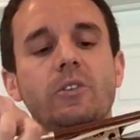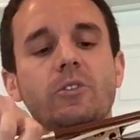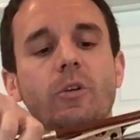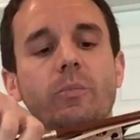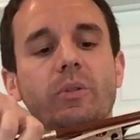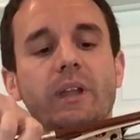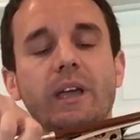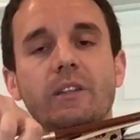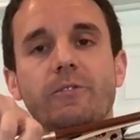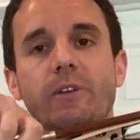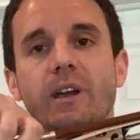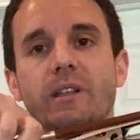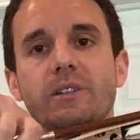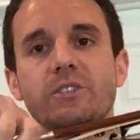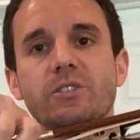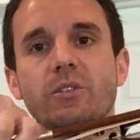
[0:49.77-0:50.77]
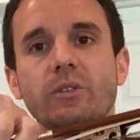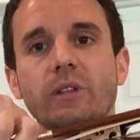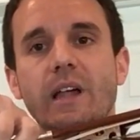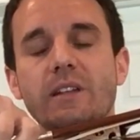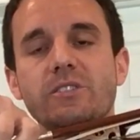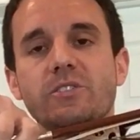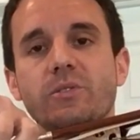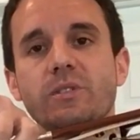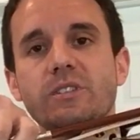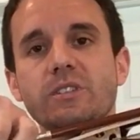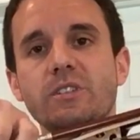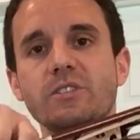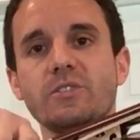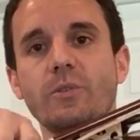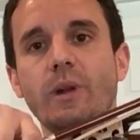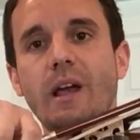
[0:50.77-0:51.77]
you're playing the violin. So a lot of students
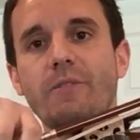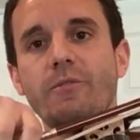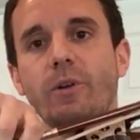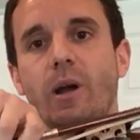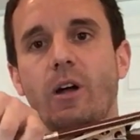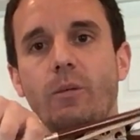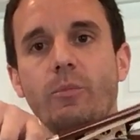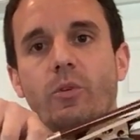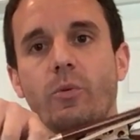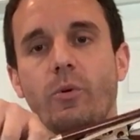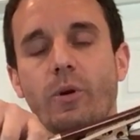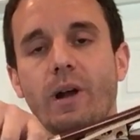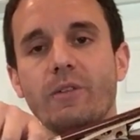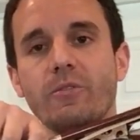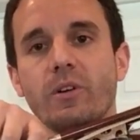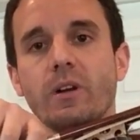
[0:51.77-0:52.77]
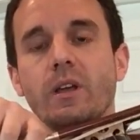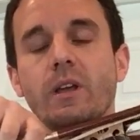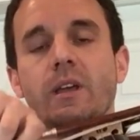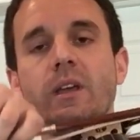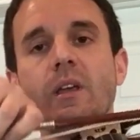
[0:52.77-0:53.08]
just sort of have their elbow wherever,